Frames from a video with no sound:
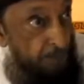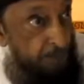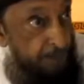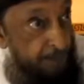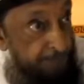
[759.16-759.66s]

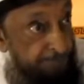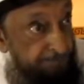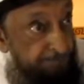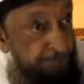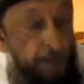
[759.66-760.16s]
Okay?
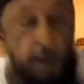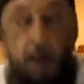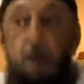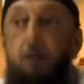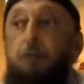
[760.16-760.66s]

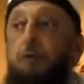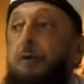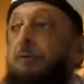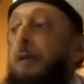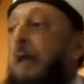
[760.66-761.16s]
So
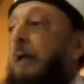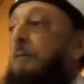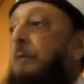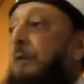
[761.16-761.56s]
Islam,